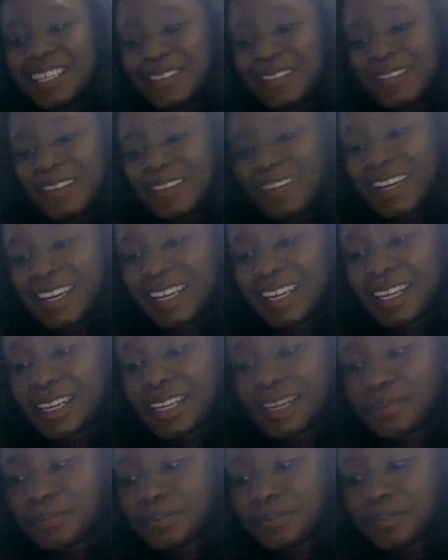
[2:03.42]

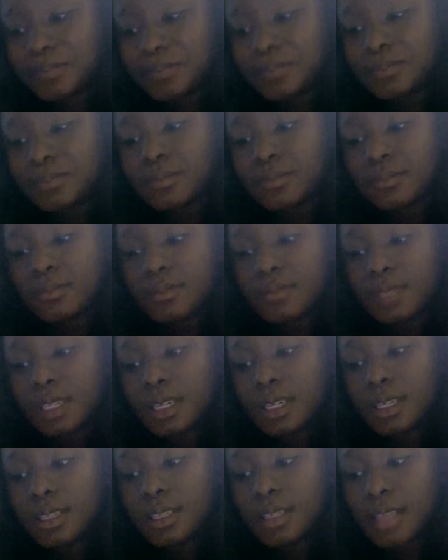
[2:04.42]
when
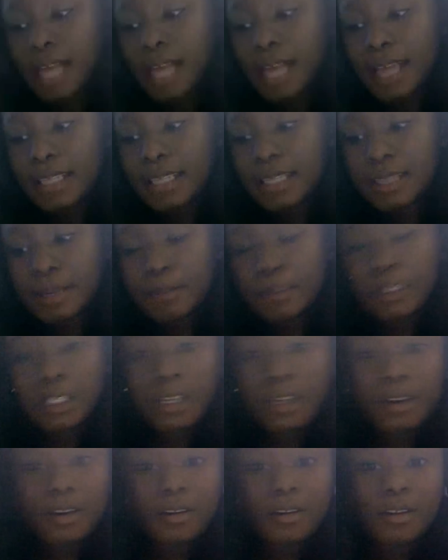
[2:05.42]
the last
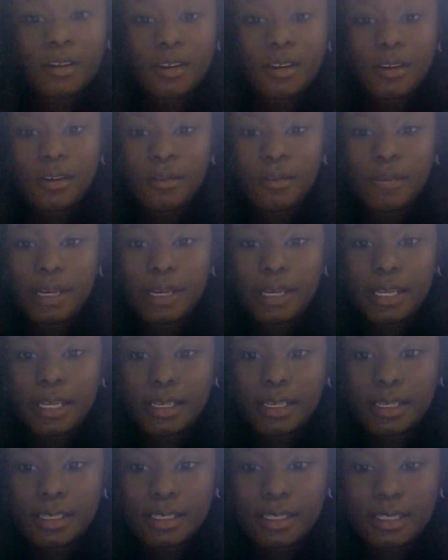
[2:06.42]
episode,
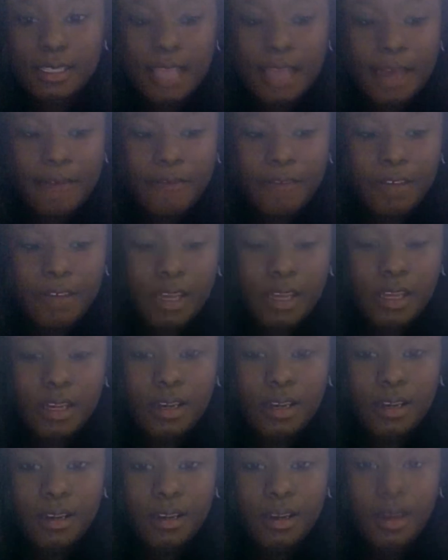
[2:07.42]
when
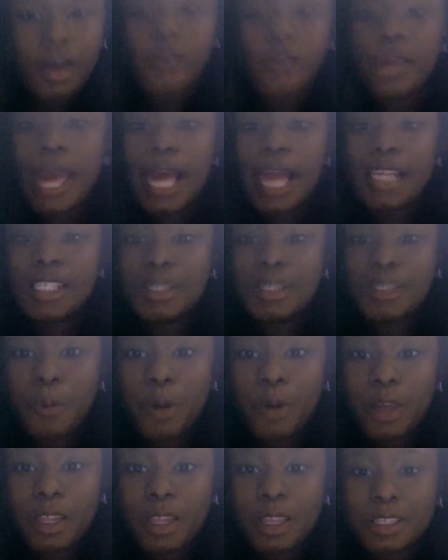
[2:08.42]
Stefan, oh yeah,
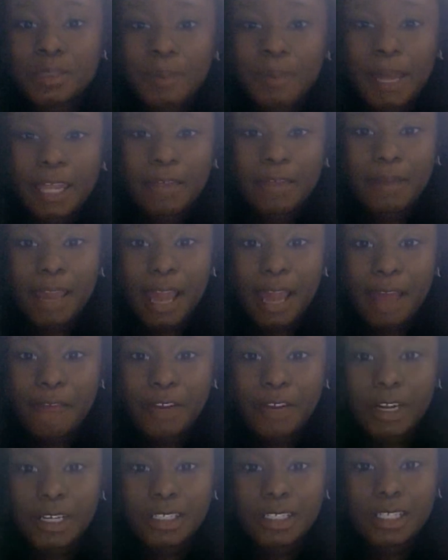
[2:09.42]
spoilers by the way, I
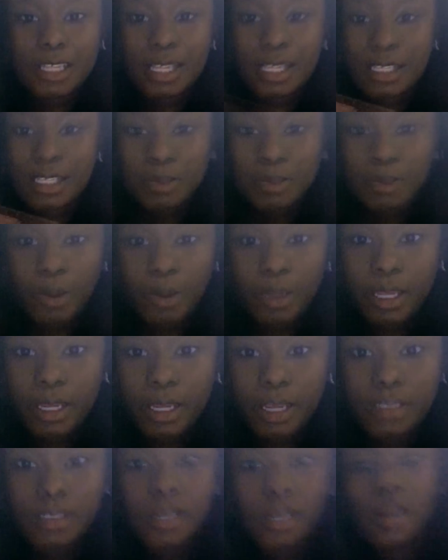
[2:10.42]
forgot to say that,
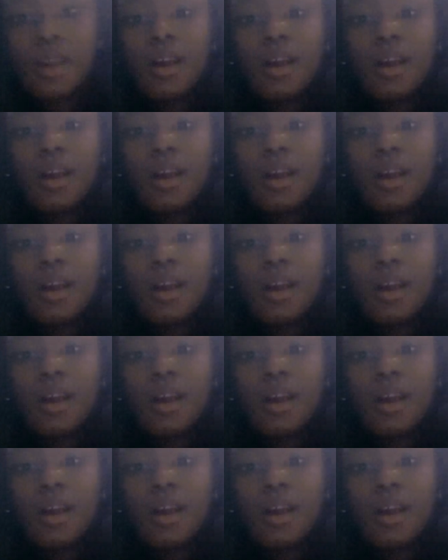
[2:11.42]
spoilers,